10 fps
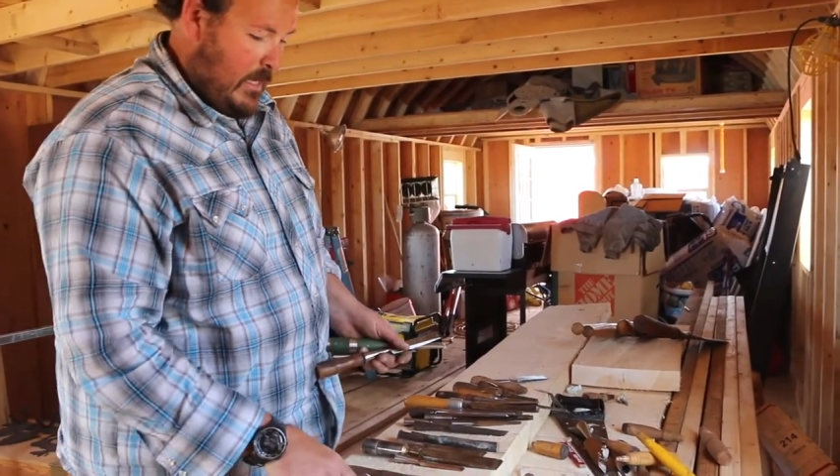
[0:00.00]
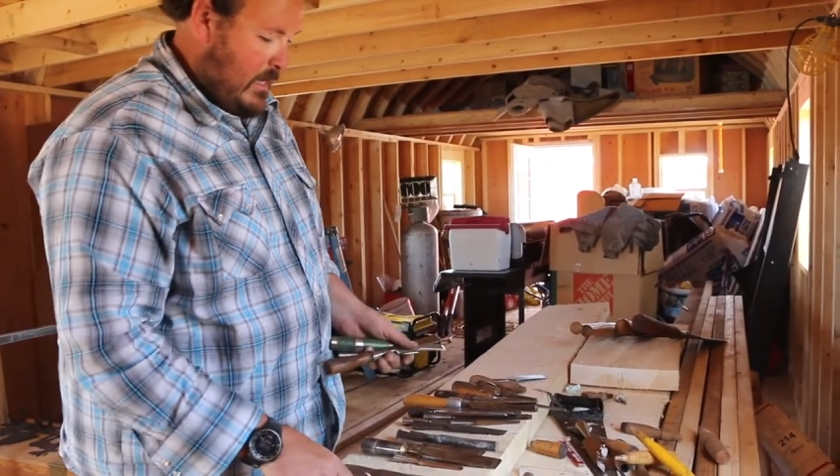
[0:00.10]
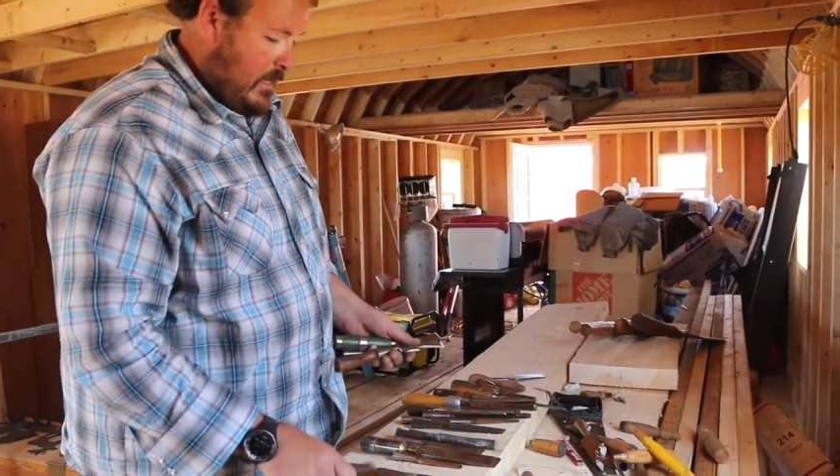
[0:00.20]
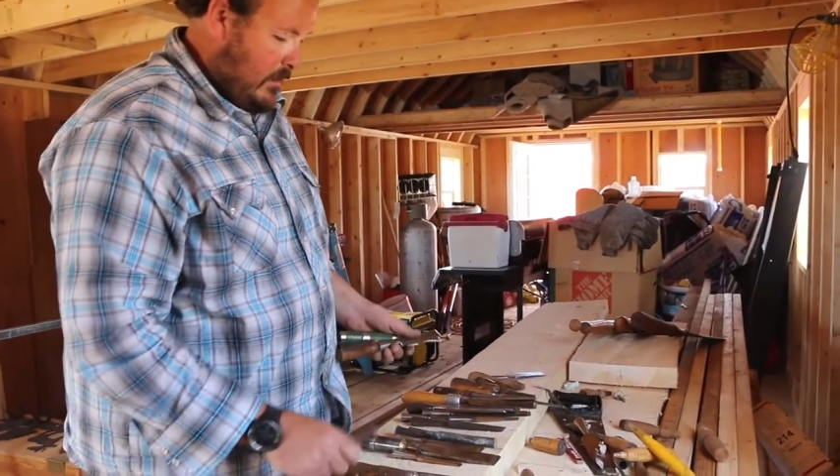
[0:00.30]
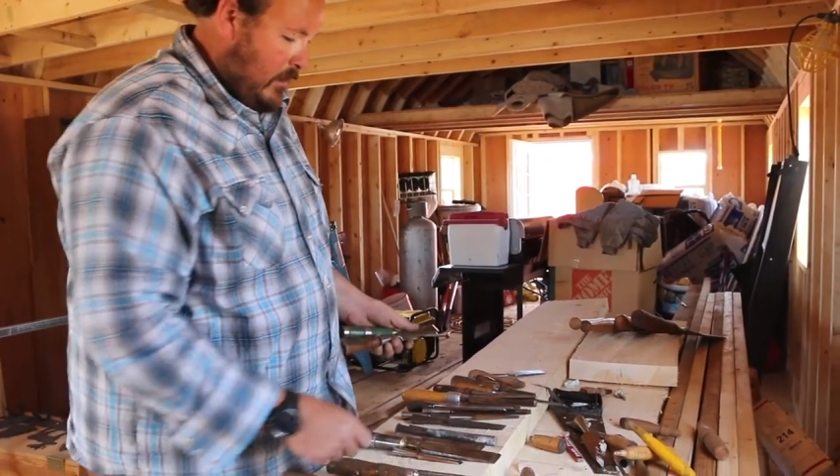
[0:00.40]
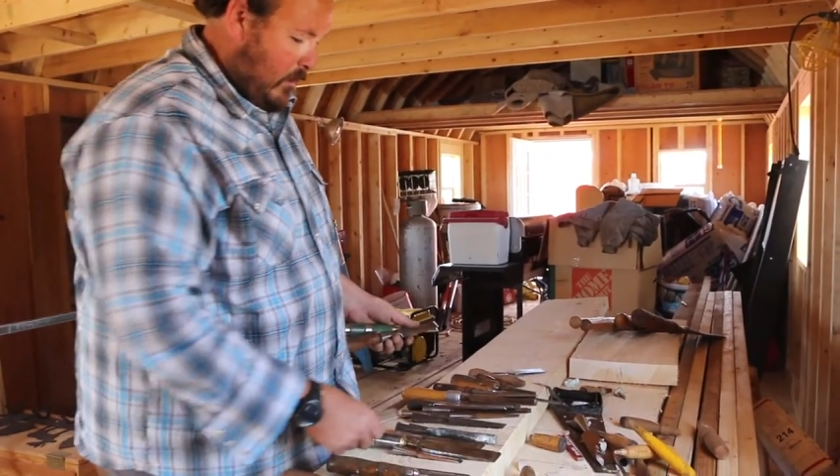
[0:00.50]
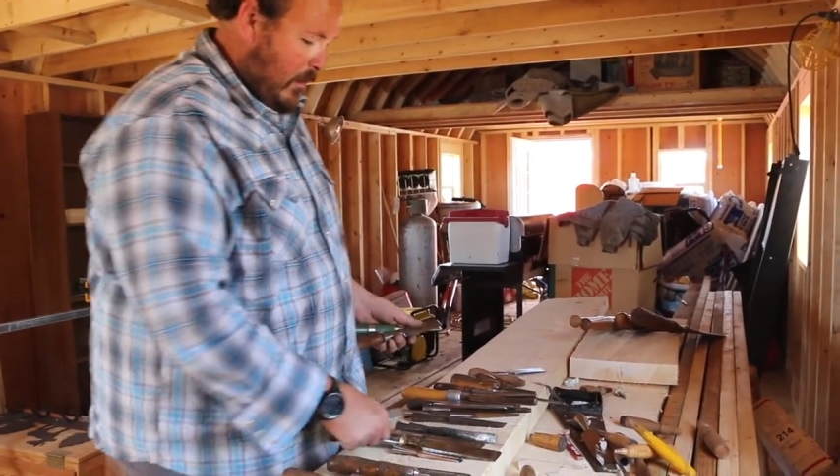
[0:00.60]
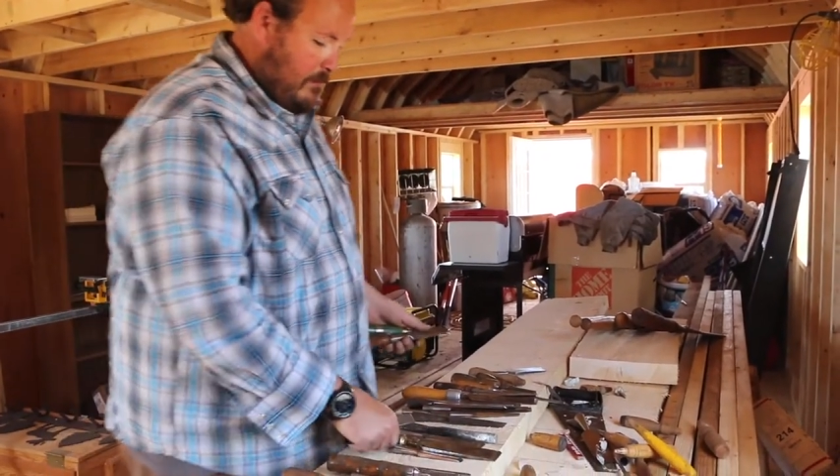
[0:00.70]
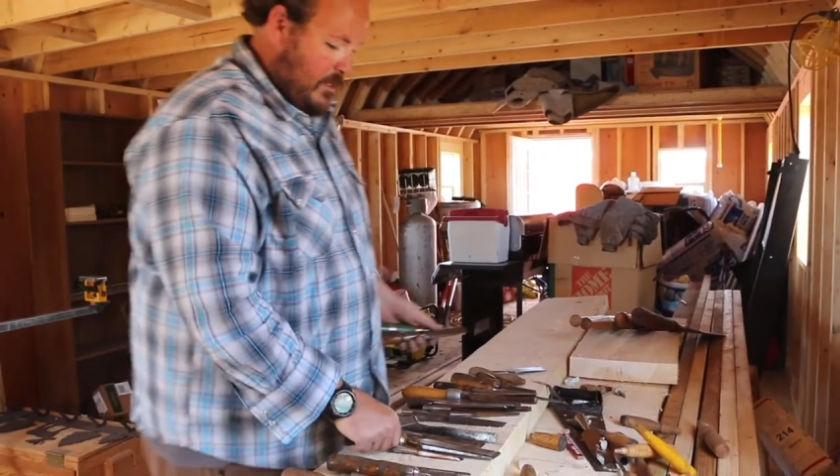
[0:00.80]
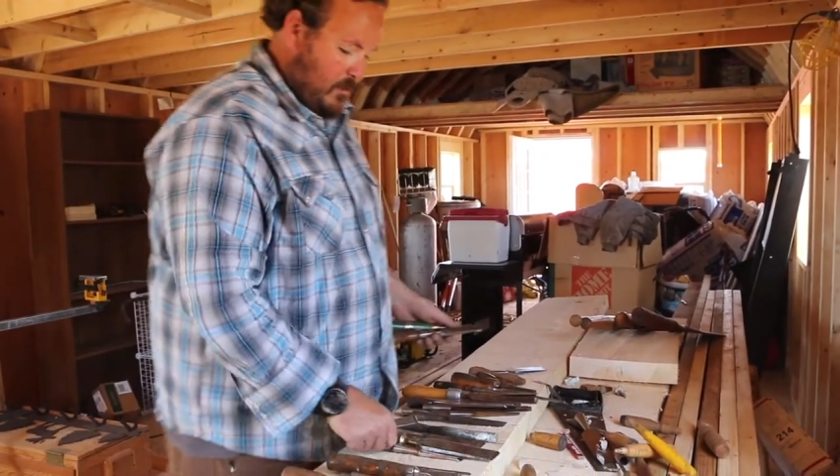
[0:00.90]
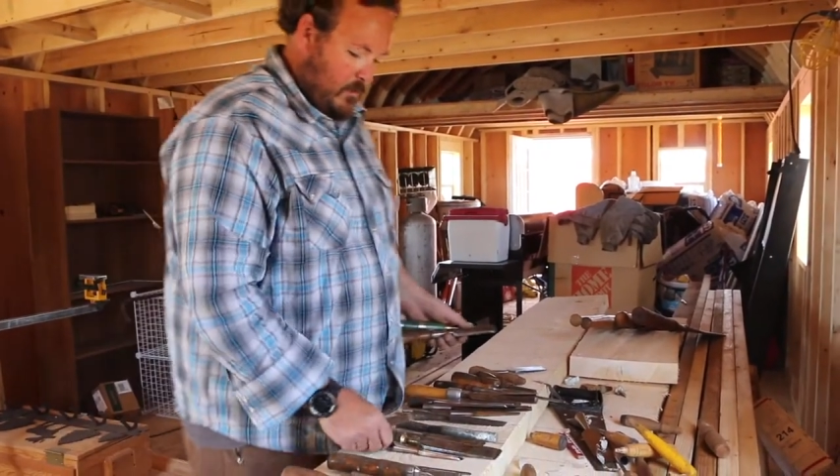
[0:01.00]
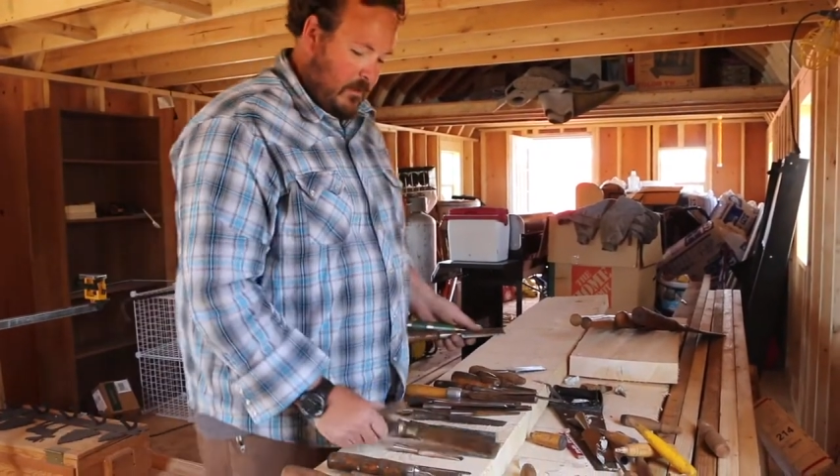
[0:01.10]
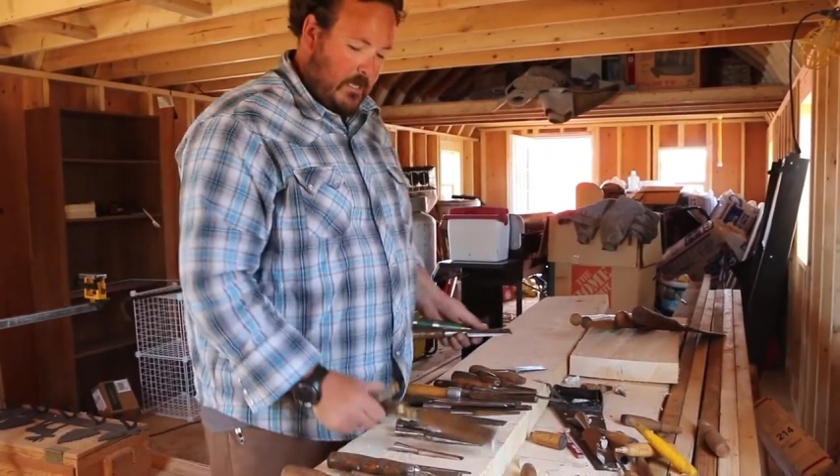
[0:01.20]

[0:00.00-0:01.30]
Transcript: then go up to